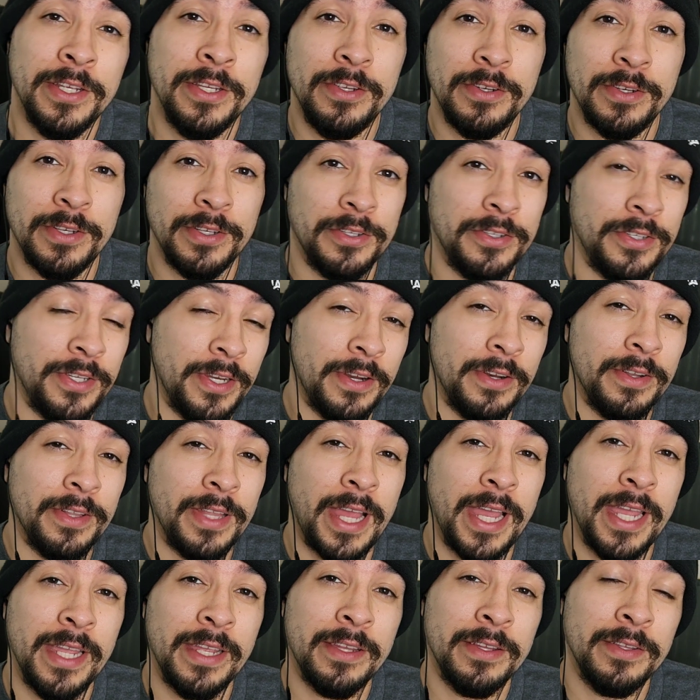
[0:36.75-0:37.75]
You can share,
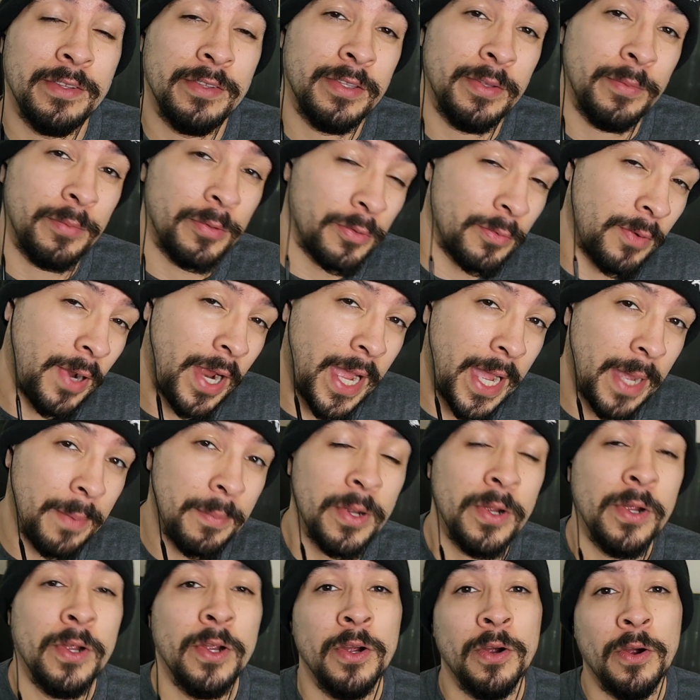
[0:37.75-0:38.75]
like, subscribe,